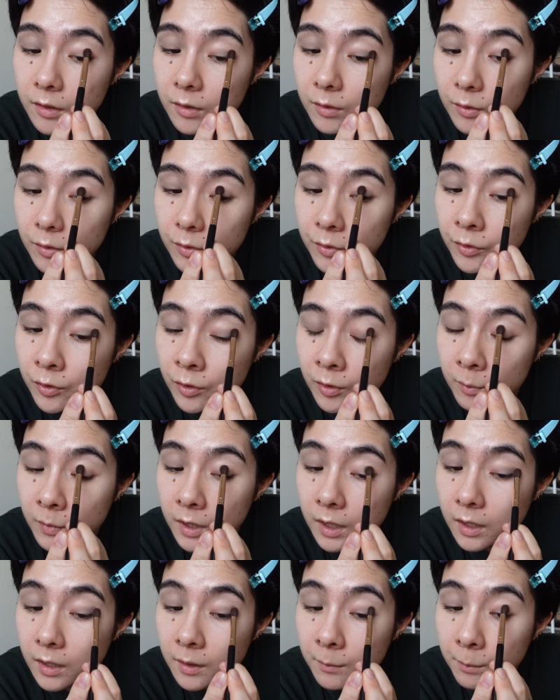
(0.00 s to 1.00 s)
Also,
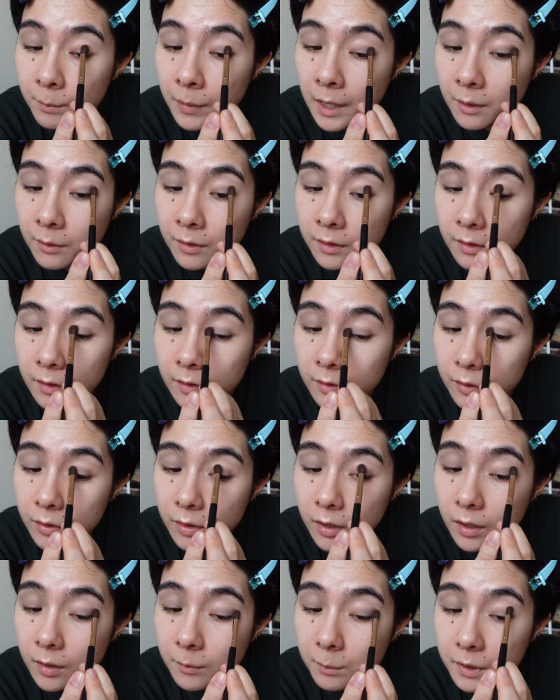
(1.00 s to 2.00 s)
my parents are
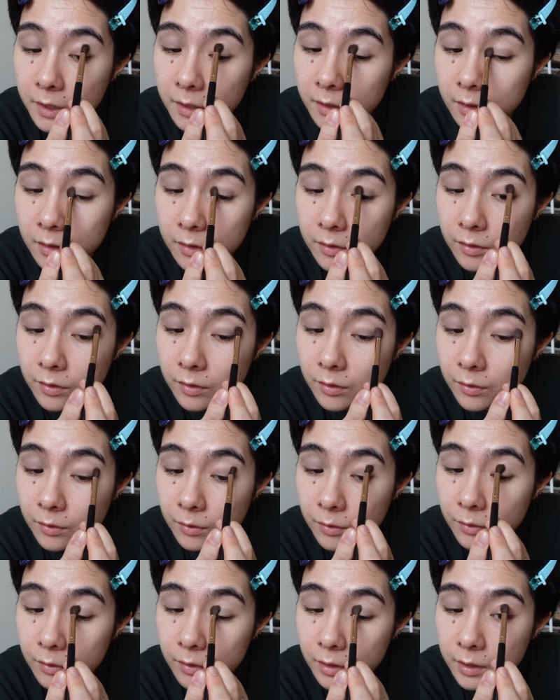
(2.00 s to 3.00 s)
coming
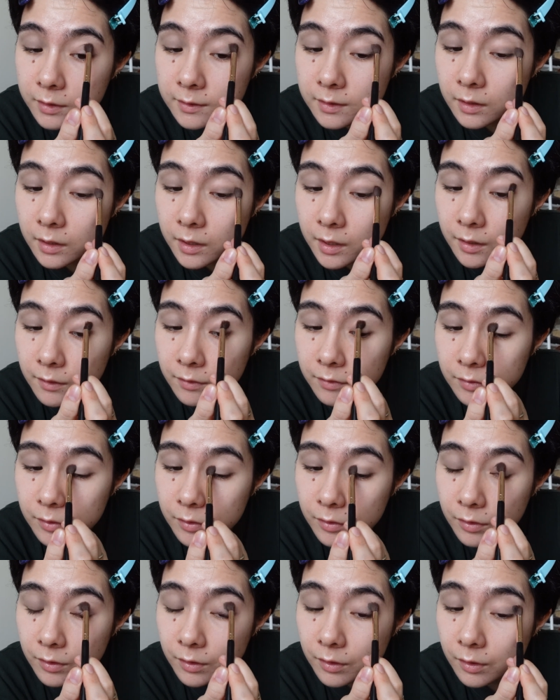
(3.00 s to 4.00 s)
to Italy
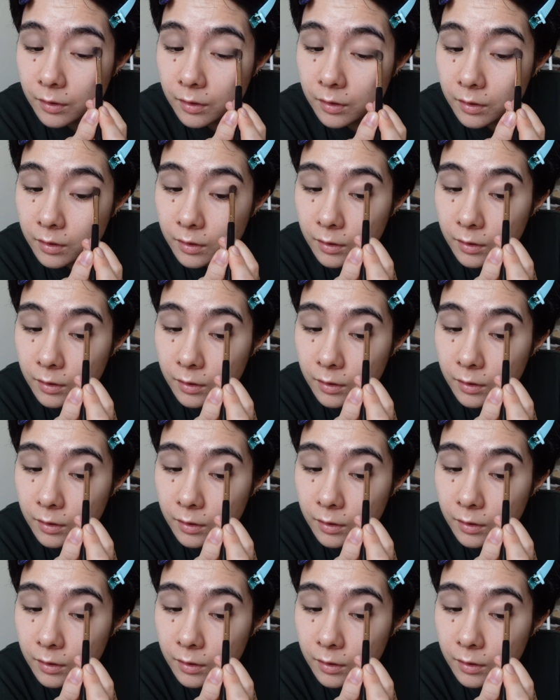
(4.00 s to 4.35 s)
for